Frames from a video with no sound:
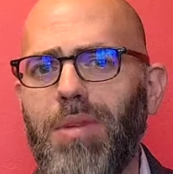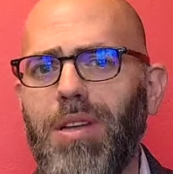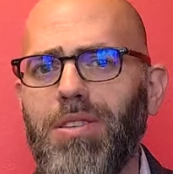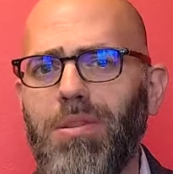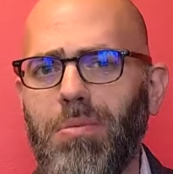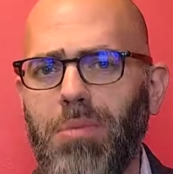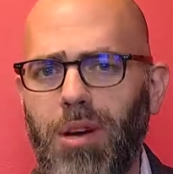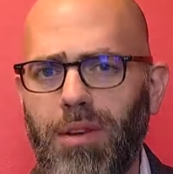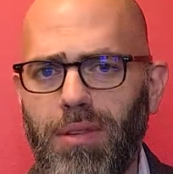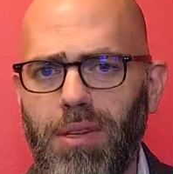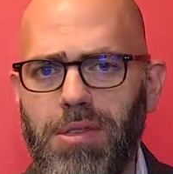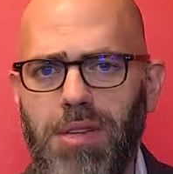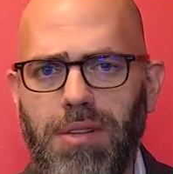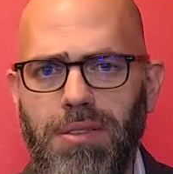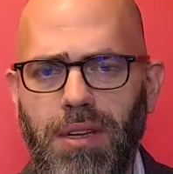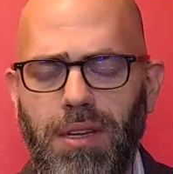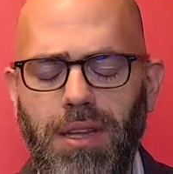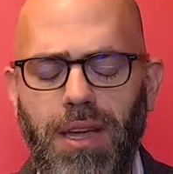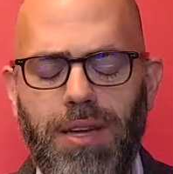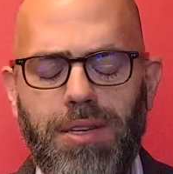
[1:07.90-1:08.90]
means a privilege
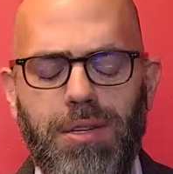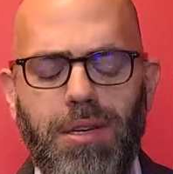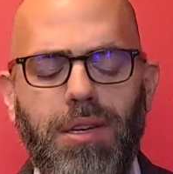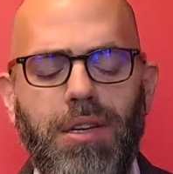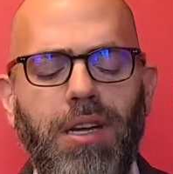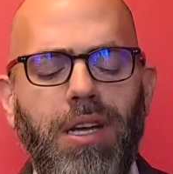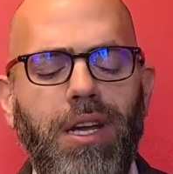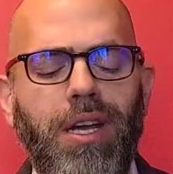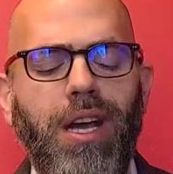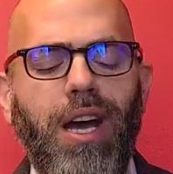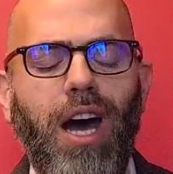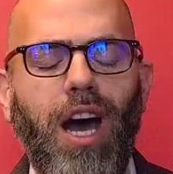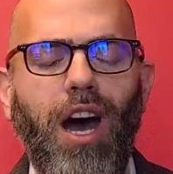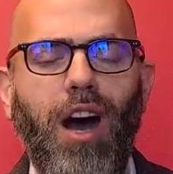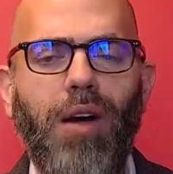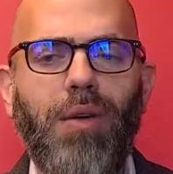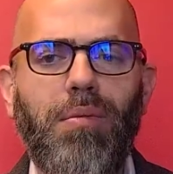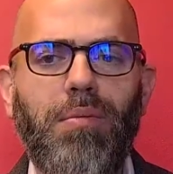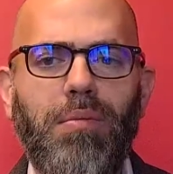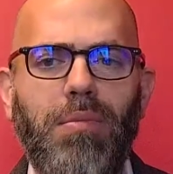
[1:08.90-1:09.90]
escalation,
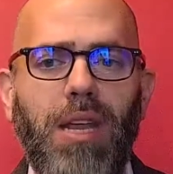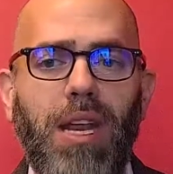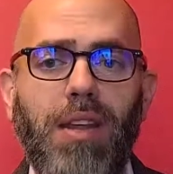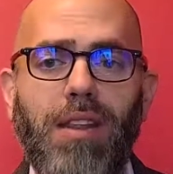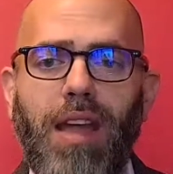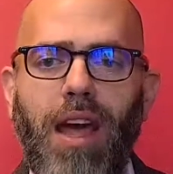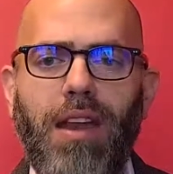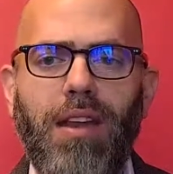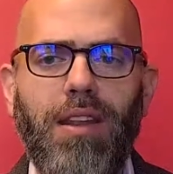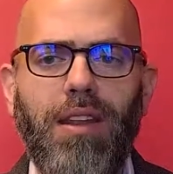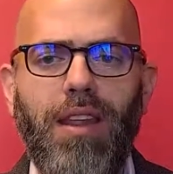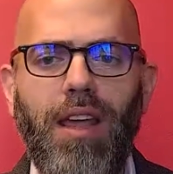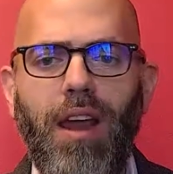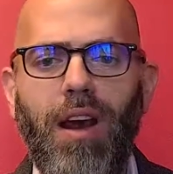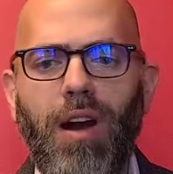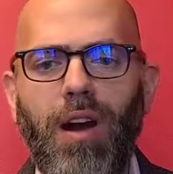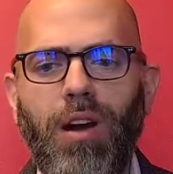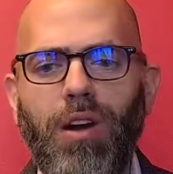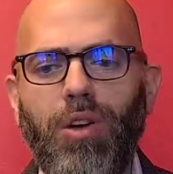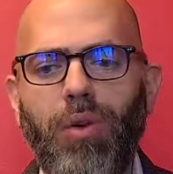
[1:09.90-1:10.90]
meaning that
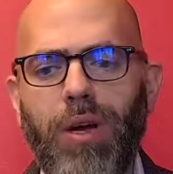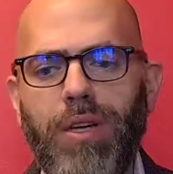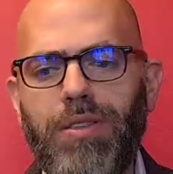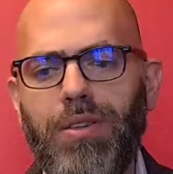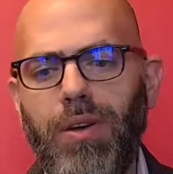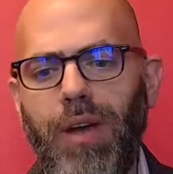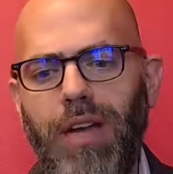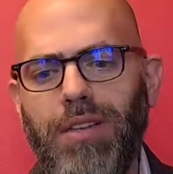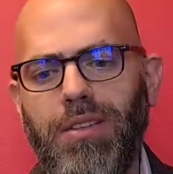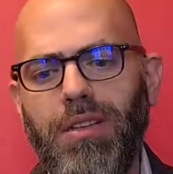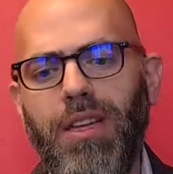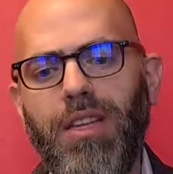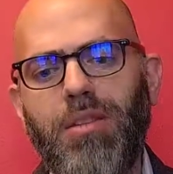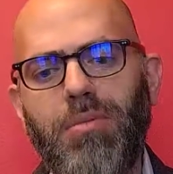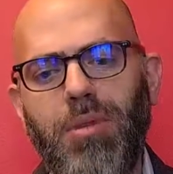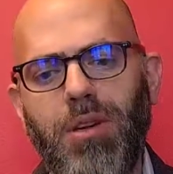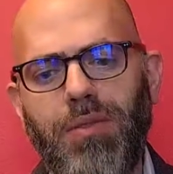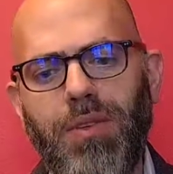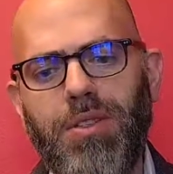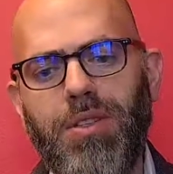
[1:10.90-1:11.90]
they're going to escalate
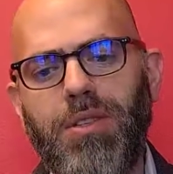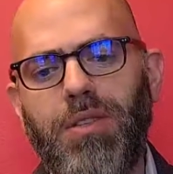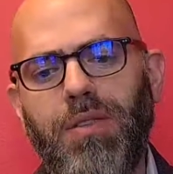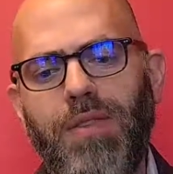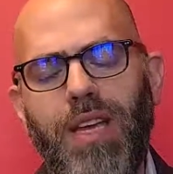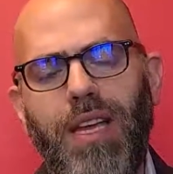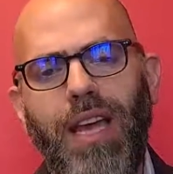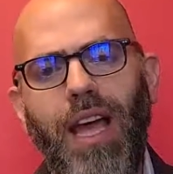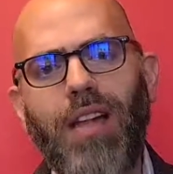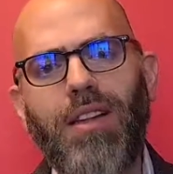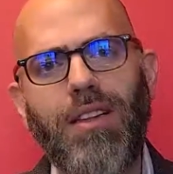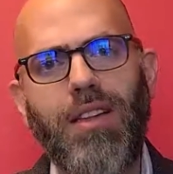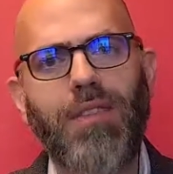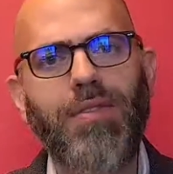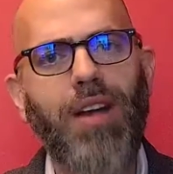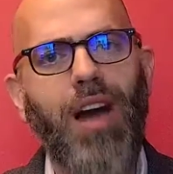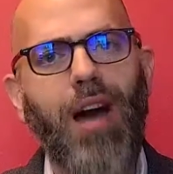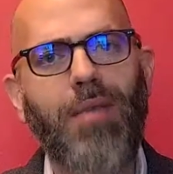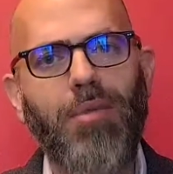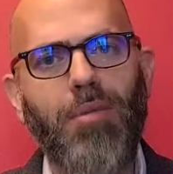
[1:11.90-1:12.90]
the privileges of the account that
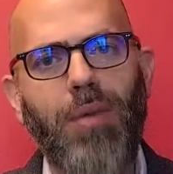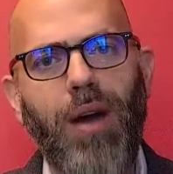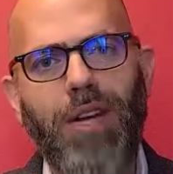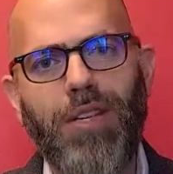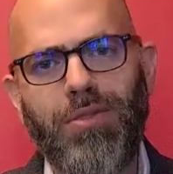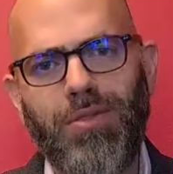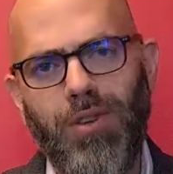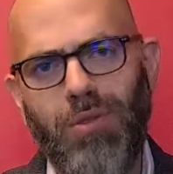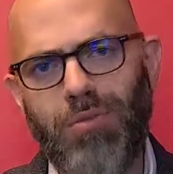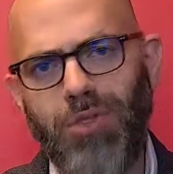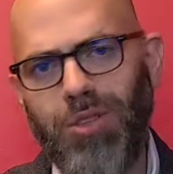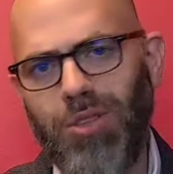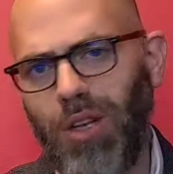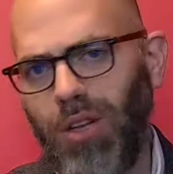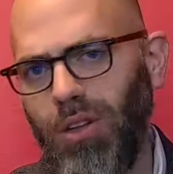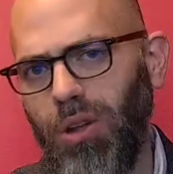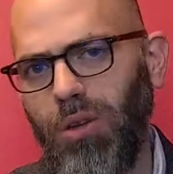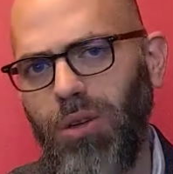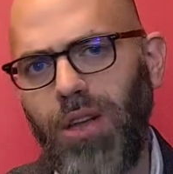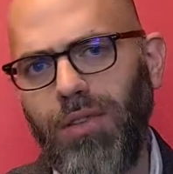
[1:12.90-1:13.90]
they've compromised from just a
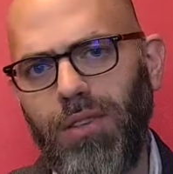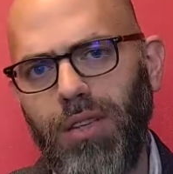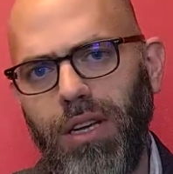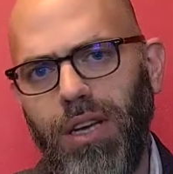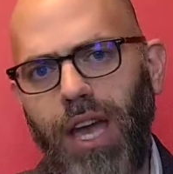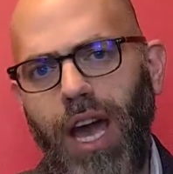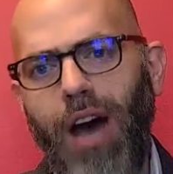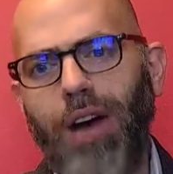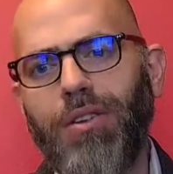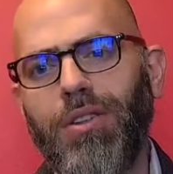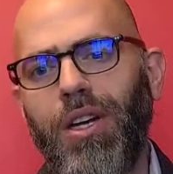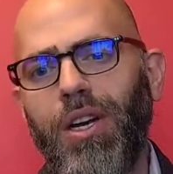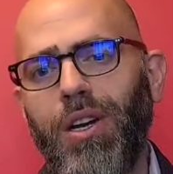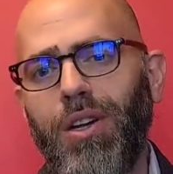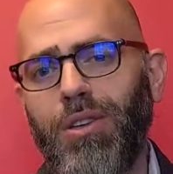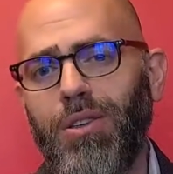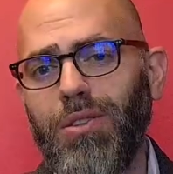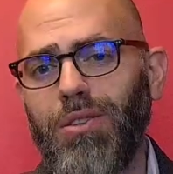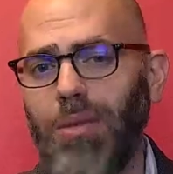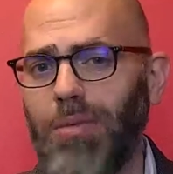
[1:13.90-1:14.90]
low-level account
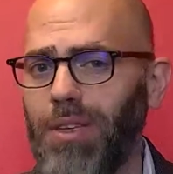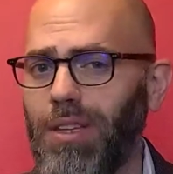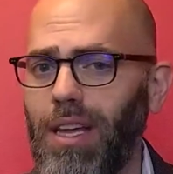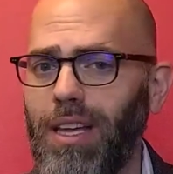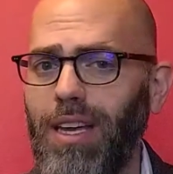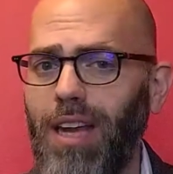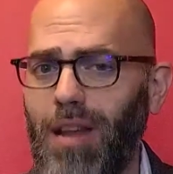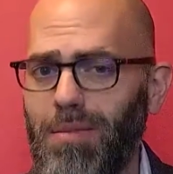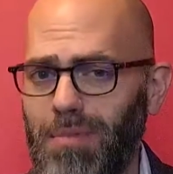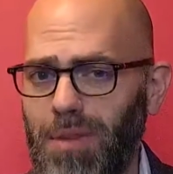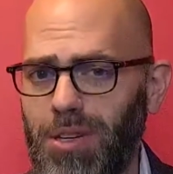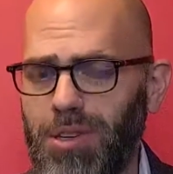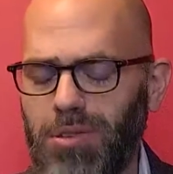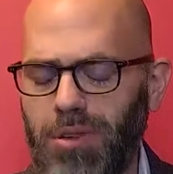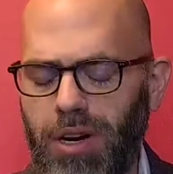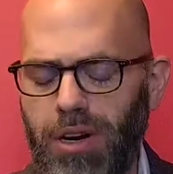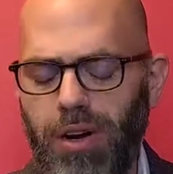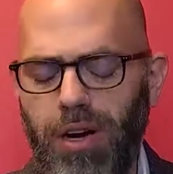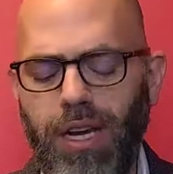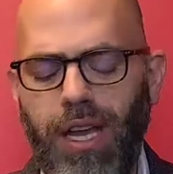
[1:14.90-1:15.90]
to something like an
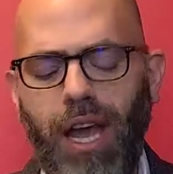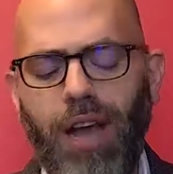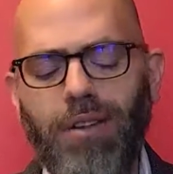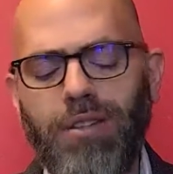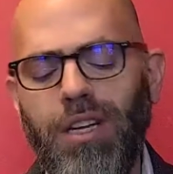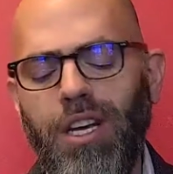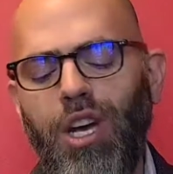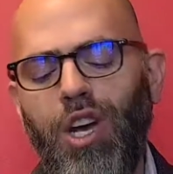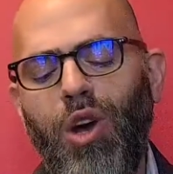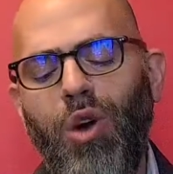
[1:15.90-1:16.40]
administrator account,